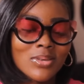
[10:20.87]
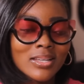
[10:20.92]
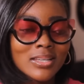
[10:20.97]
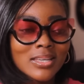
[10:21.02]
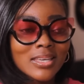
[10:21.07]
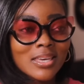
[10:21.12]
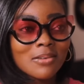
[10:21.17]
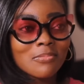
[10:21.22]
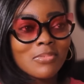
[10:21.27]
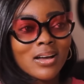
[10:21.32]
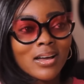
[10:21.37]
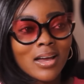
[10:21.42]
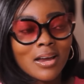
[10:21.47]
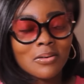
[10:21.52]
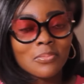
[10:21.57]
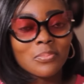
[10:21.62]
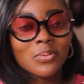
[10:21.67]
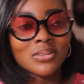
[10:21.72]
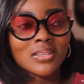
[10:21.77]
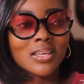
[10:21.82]
When he came back,
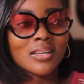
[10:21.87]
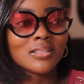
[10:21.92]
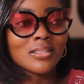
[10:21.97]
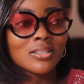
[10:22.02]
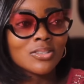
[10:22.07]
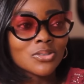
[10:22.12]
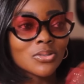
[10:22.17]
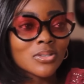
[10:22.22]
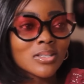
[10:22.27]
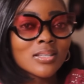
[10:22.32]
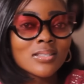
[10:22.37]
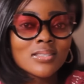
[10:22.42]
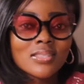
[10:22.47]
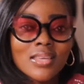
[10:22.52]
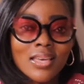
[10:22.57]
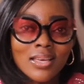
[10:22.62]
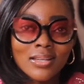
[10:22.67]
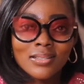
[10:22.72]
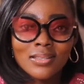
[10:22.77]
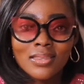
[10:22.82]
I reported the issue. He didn't
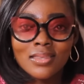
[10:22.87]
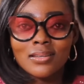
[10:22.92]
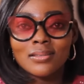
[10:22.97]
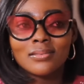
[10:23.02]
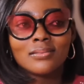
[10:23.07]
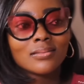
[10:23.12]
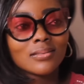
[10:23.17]
say anything.